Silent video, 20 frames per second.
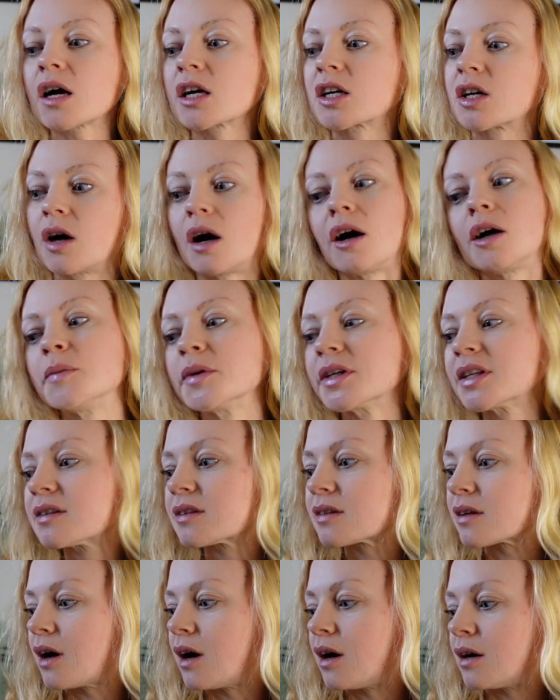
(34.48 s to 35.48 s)

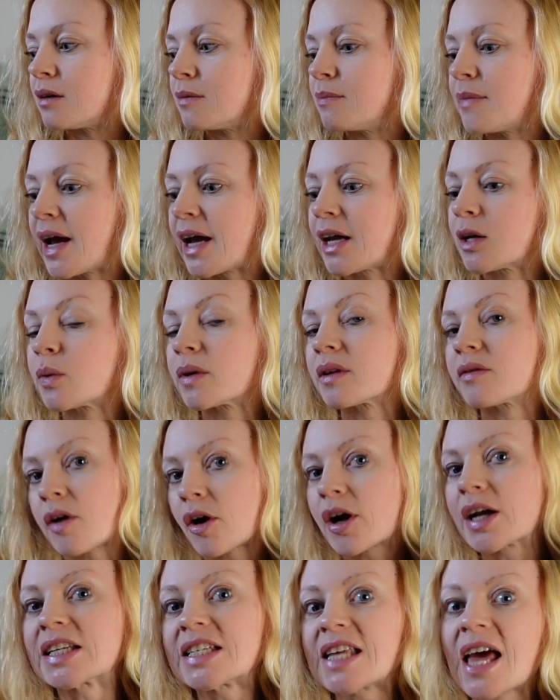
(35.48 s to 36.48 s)
garments are made with
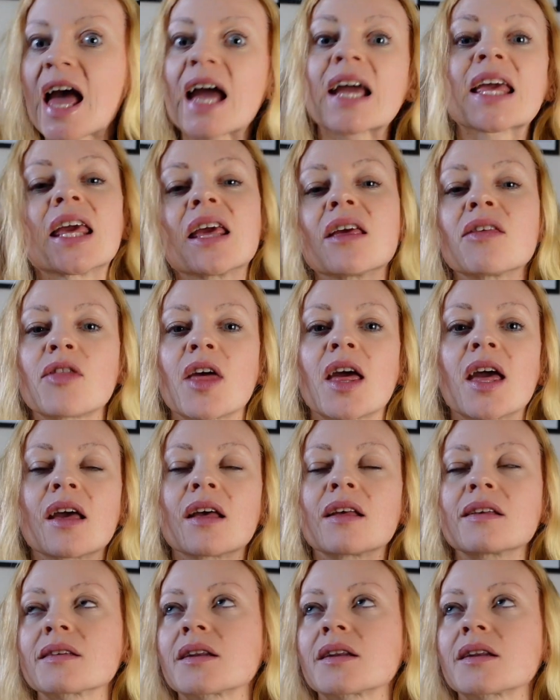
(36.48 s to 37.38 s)
very techie things,